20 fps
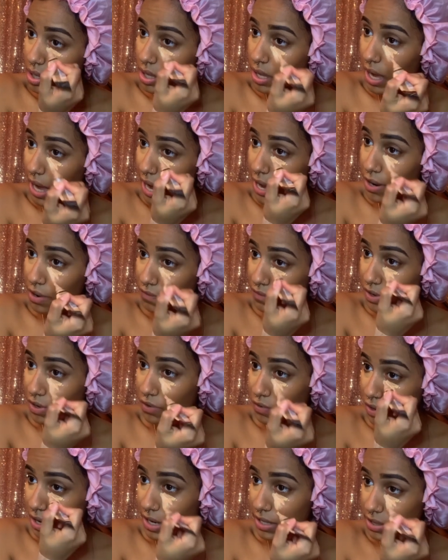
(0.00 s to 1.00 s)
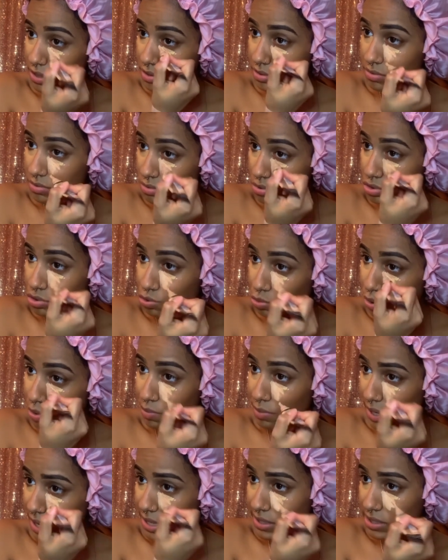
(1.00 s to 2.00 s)
I don't regret doing
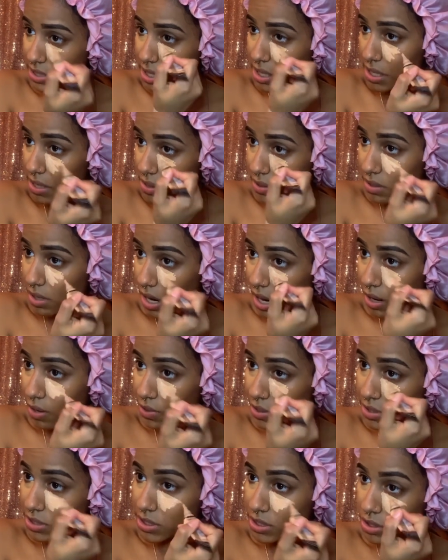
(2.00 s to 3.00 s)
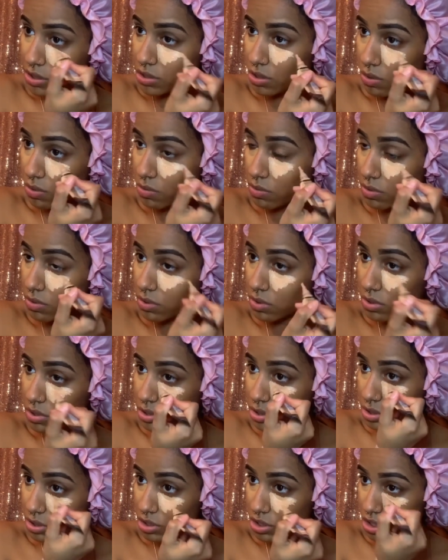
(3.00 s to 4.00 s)
what I did. I honestly don't.
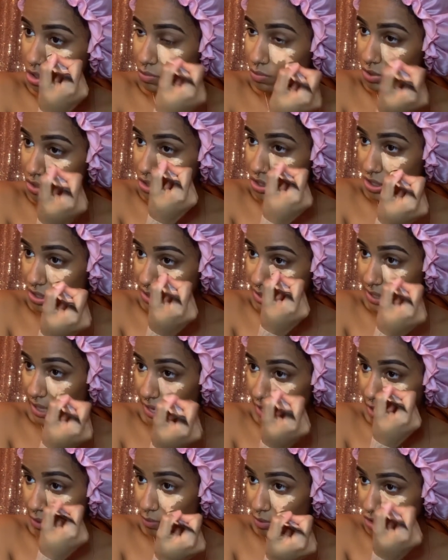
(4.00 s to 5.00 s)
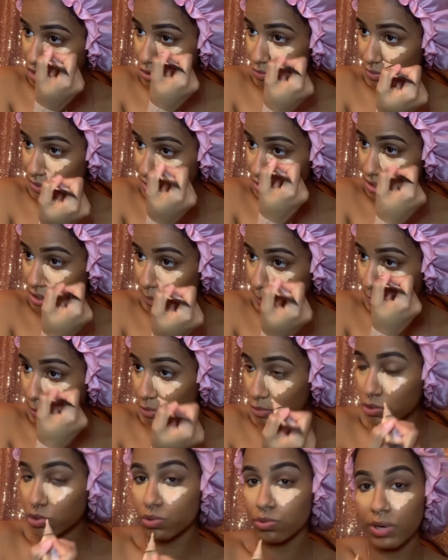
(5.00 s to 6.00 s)
She was just there when she wasn't
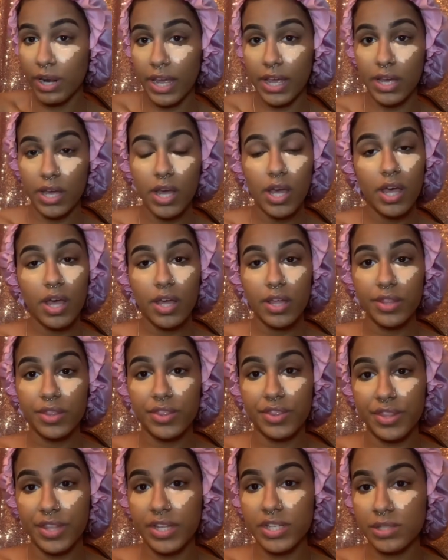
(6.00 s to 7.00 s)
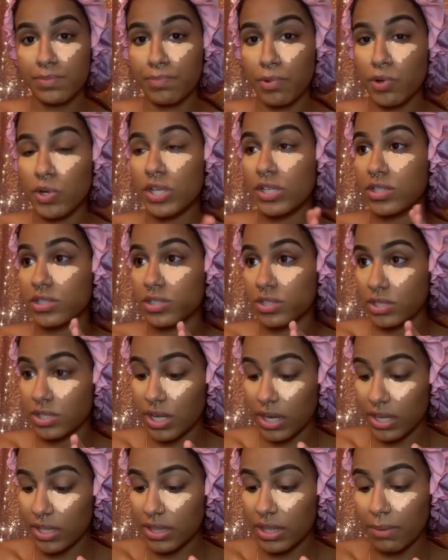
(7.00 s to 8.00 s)
supposed to. Like, this boy
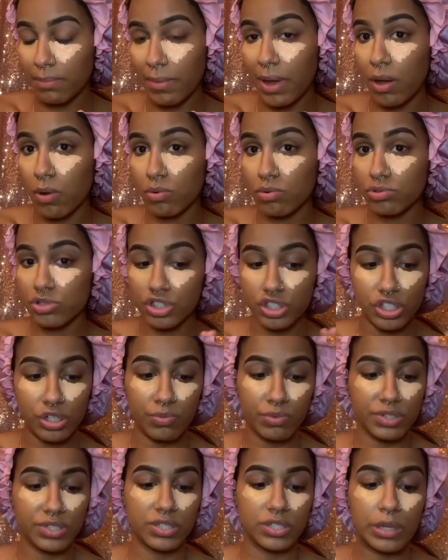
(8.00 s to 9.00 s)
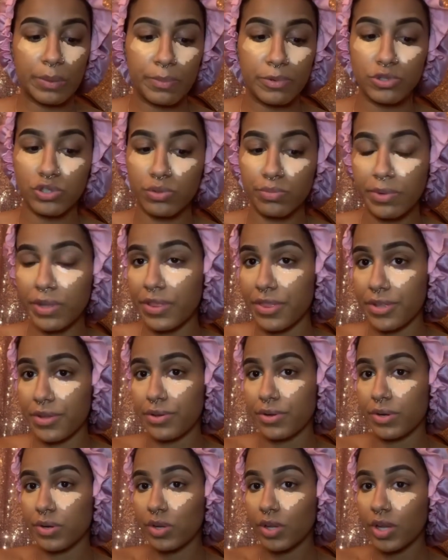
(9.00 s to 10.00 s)
kicked them out. She wasn't supposed to be there.
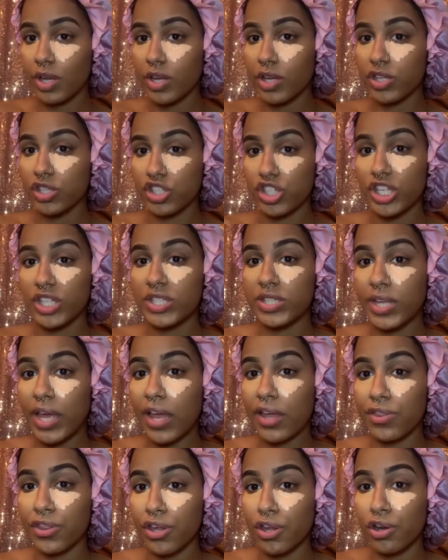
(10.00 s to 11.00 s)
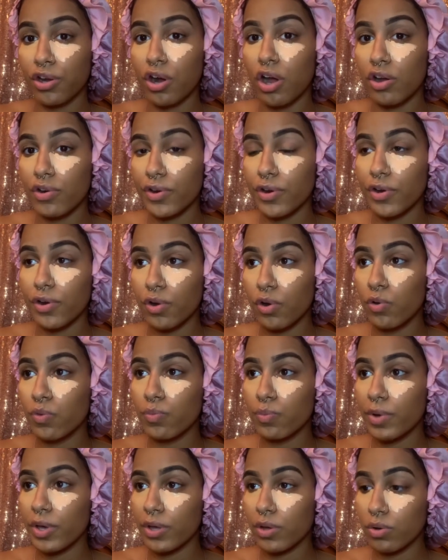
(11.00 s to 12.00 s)
She stayed there on her own
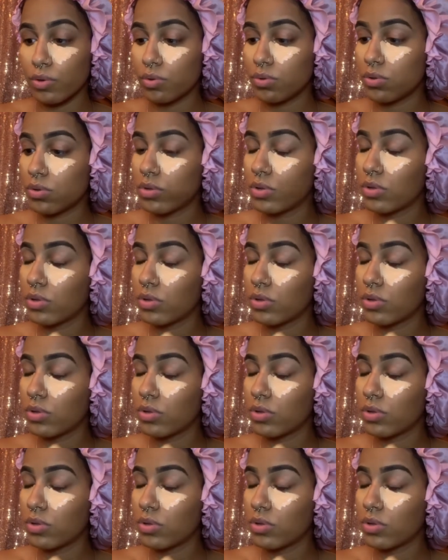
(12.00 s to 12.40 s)
will.